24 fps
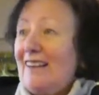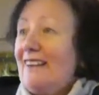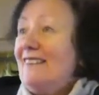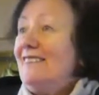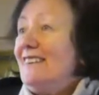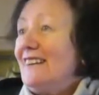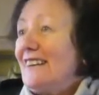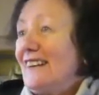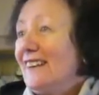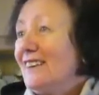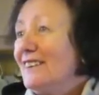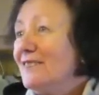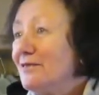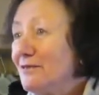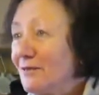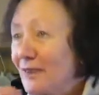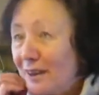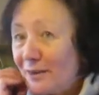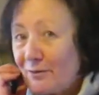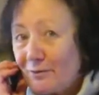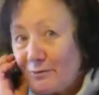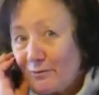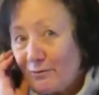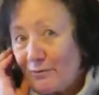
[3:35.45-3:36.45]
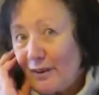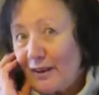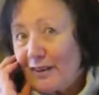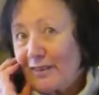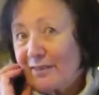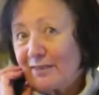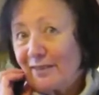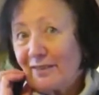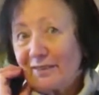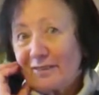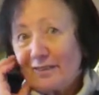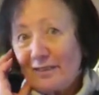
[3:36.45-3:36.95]
easily with with
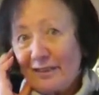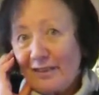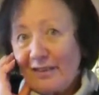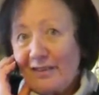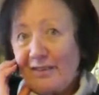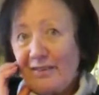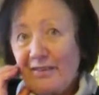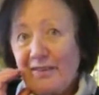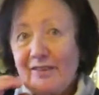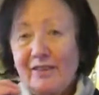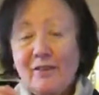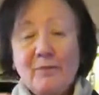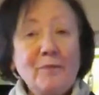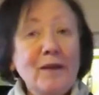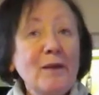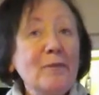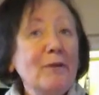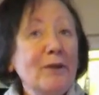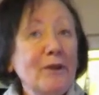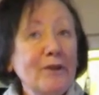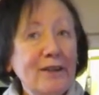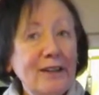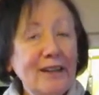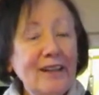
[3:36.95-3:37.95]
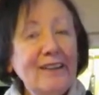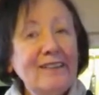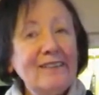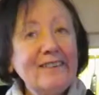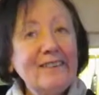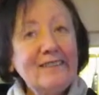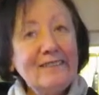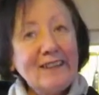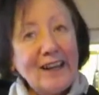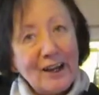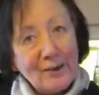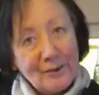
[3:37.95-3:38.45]
the people who are here.
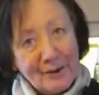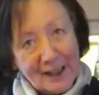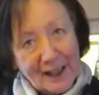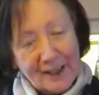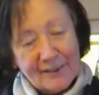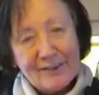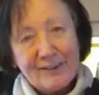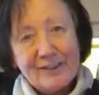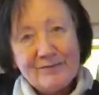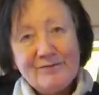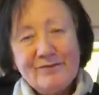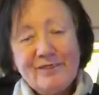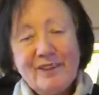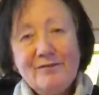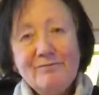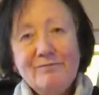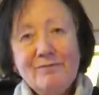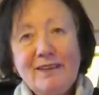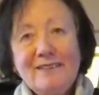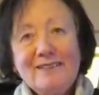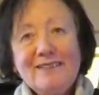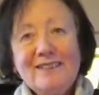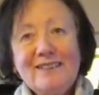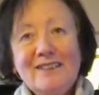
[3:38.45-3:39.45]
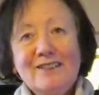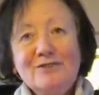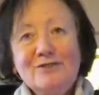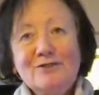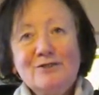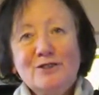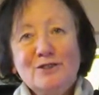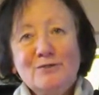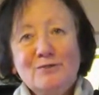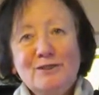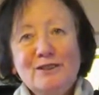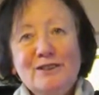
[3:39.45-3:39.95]
So now we have a, a
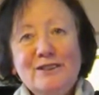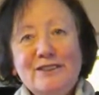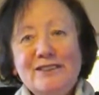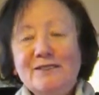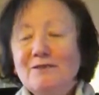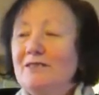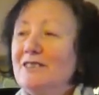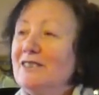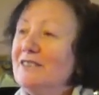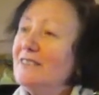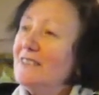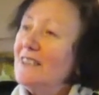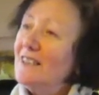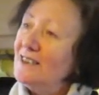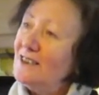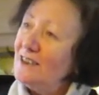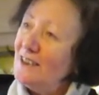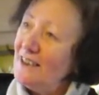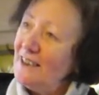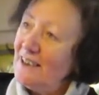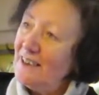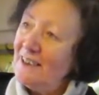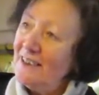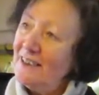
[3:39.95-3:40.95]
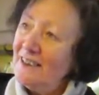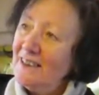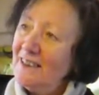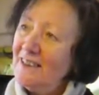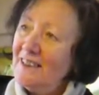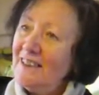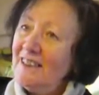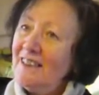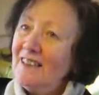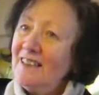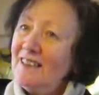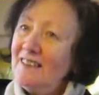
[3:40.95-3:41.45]
multicultural community, which is actually
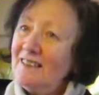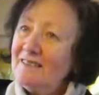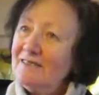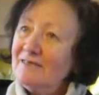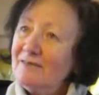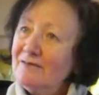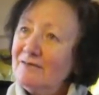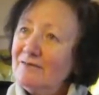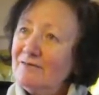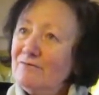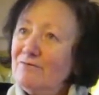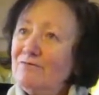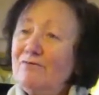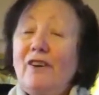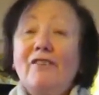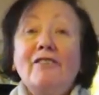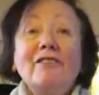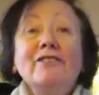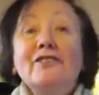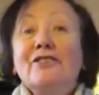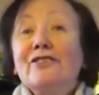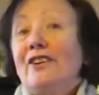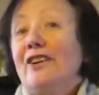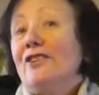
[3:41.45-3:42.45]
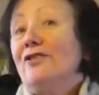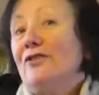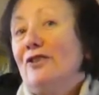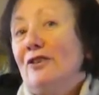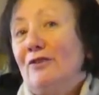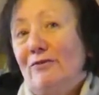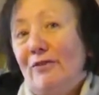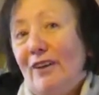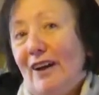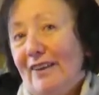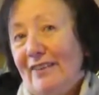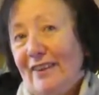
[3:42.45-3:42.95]
very successful,
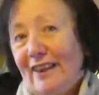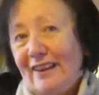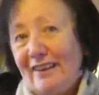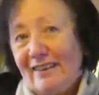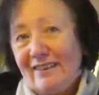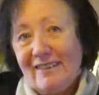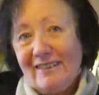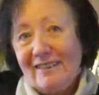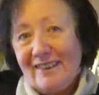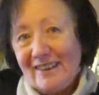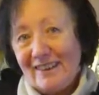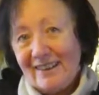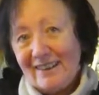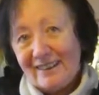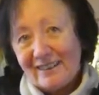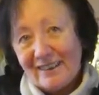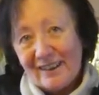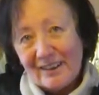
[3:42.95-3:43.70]
I think. And uh,